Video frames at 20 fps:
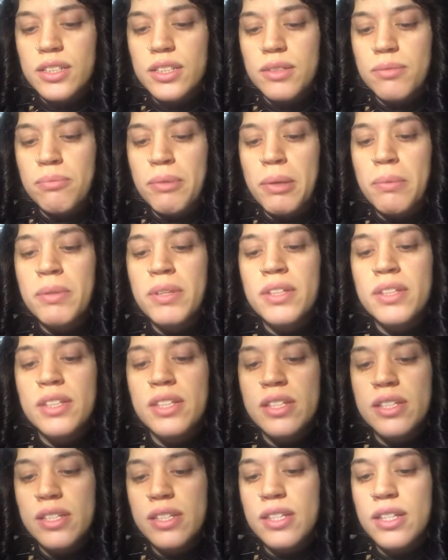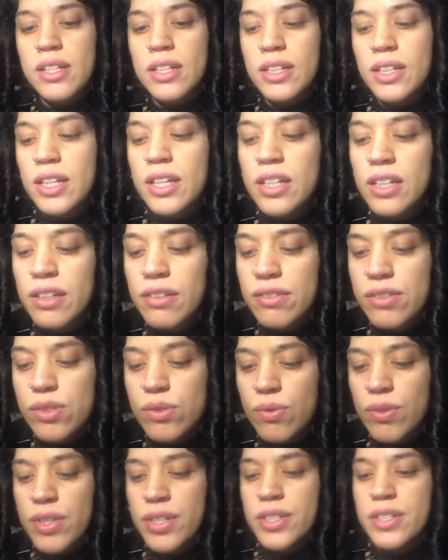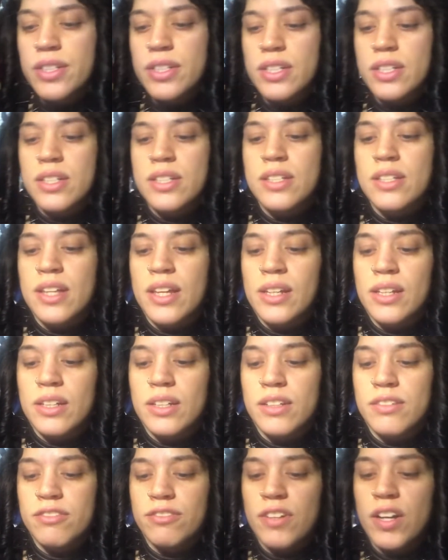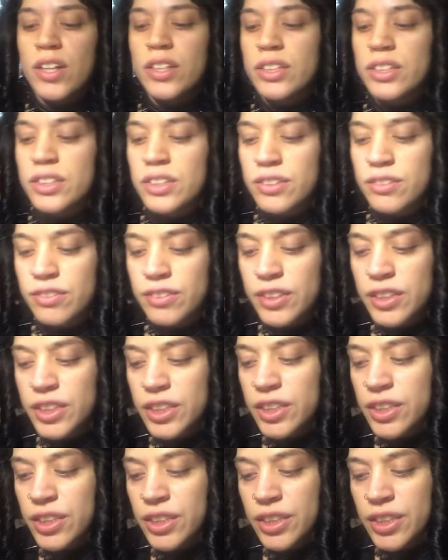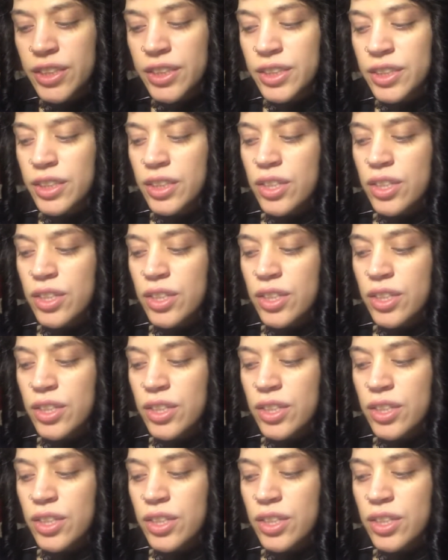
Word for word: maybe this uh, King of Swords is like a father figure